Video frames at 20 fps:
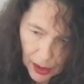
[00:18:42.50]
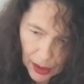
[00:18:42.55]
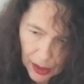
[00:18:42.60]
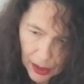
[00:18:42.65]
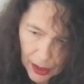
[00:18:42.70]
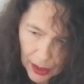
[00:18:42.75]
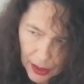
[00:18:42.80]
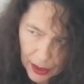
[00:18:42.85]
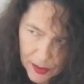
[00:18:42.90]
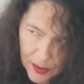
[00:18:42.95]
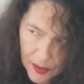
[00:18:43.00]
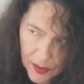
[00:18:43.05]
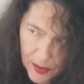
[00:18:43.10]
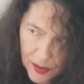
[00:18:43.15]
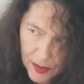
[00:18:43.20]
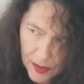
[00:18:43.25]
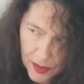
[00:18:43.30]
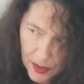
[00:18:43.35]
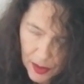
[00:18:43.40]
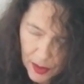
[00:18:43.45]

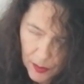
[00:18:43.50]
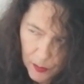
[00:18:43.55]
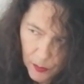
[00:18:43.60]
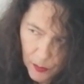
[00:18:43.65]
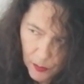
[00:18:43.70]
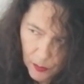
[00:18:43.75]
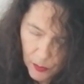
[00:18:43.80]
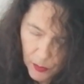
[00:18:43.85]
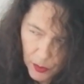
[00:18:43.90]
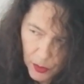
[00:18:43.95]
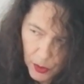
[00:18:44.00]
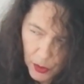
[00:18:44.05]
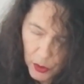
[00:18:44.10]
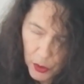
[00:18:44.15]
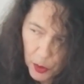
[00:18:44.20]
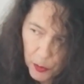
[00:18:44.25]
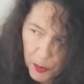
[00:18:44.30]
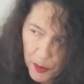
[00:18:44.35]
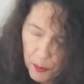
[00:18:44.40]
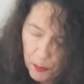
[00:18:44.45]
And you
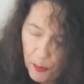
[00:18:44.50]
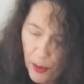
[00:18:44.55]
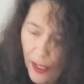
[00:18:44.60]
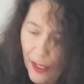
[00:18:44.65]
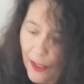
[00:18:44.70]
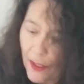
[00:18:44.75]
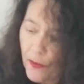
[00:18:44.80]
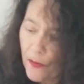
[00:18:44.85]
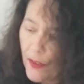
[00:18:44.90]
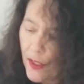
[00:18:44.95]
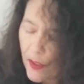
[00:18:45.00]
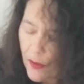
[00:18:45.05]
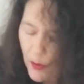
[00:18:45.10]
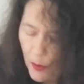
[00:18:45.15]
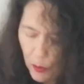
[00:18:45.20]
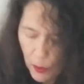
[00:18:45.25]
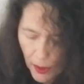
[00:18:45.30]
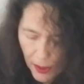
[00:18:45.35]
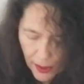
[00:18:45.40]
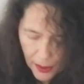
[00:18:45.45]
could be paving
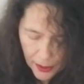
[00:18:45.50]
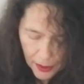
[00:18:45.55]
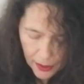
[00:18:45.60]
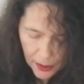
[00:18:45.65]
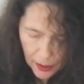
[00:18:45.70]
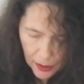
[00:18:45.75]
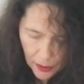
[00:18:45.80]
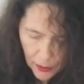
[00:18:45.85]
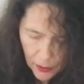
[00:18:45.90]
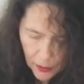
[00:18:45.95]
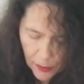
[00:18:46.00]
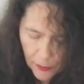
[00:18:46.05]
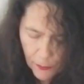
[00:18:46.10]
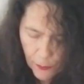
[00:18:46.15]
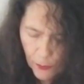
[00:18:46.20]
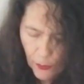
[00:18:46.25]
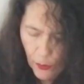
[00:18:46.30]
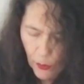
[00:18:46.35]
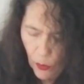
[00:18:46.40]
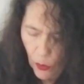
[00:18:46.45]
the way
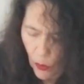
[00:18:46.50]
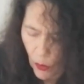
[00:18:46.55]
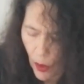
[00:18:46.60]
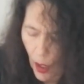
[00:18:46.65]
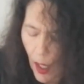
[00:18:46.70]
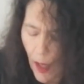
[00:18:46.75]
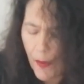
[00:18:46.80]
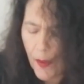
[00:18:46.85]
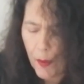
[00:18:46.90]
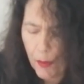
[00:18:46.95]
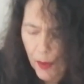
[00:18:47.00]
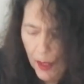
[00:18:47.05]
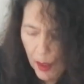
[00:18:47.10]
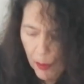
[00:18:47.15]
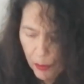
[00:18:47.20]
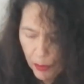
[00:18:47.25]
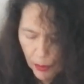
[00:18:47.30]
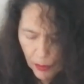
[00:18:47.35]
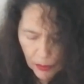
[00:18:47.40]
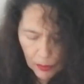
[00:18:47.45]
for other
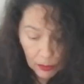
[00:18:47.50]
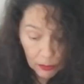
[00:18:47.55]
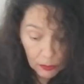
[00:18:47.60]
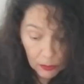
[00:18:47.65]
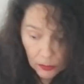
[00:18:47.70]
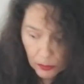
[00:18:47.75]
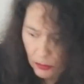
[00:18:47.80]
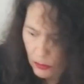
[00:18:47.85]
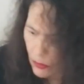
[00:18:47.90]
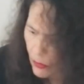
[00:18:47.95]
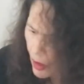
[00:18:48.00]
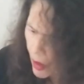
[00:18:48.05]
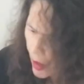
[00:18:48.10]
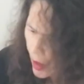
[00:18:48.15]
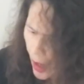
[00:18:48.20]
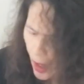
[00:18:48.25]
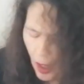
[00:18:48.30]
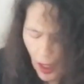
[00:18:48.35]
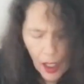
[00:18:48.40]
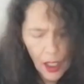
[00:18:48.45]
people.
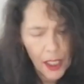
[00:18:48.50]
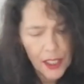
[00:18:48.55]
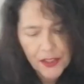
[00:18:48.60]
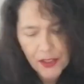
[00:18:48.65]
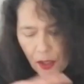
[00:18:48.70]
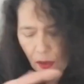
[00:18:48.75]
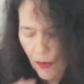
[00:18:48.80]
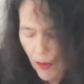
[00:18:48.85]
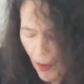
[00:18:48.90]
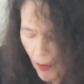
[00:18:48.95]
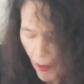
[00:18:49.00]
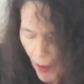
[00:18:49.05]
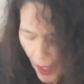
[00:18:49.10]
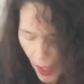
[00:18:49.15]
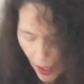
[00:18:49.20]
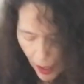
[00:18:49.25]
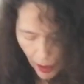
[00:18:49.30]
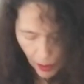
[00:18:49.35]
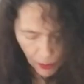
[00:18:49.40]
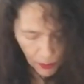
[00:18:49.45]
I don't know
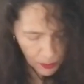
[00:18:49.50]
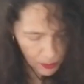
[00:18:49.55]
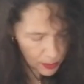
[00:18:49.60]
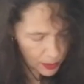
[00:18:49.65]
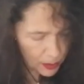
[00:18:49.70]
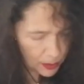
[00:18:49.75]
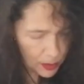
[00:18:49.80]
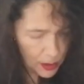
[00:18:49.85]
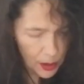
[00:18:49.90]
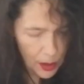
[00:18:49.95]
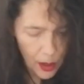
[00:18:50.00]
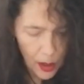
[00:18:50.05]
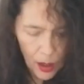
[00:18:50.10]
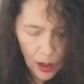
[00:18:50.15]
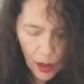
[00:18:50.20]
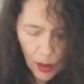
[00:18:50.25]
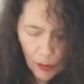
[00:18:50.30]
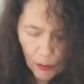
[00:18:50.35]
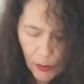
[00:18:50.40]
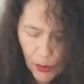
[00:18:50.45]
how,
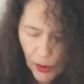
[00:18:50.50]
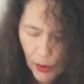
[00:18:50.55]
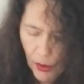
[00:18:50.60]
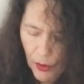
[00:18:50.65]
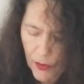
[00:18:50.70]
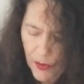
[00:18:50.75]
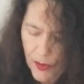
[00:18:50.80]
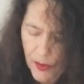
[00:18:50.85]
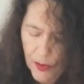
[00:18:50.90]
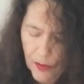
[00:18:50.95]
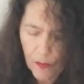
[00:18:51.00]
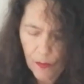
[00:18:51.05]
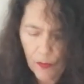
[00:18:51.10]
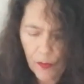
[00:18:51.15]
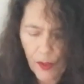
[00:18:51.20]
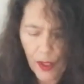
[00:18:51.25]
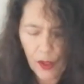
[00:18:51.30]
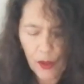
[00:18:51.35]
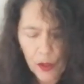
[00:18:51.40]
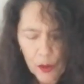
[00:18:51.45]
but
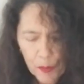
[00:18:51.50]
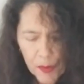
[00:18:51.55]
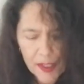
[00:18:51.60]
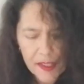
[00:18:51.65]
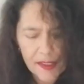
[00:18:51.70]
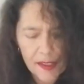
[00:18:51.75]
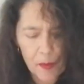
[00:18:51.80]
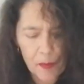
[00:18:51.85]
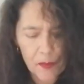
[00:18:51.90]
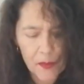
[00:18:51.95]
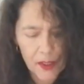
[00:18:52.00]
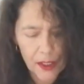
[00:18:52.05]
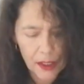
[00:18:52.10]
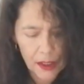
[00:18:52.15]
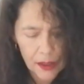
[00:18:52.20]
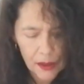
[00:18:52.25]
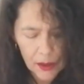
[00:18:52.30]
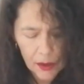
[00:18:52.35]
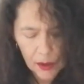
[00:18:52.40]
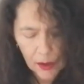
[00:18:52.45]
there could be
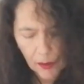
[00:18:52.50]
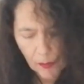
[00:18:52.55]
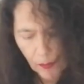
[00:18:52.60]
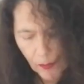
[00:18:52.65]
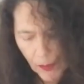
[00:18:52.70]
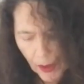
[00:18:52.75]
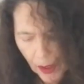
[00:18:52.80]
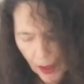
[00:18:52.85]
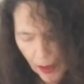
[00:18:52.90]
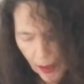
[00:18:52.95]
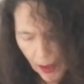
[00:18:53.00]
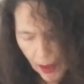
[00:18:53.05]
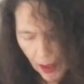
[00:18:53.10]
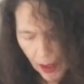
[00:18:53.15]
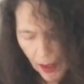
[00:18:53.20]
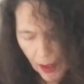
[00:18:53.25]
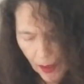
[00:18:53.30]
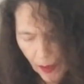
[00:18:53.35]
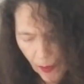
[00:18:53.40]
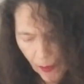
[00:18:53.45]
something
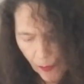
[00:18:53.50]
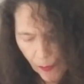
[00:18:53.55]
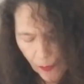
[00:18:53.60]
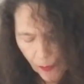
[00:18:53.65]
here.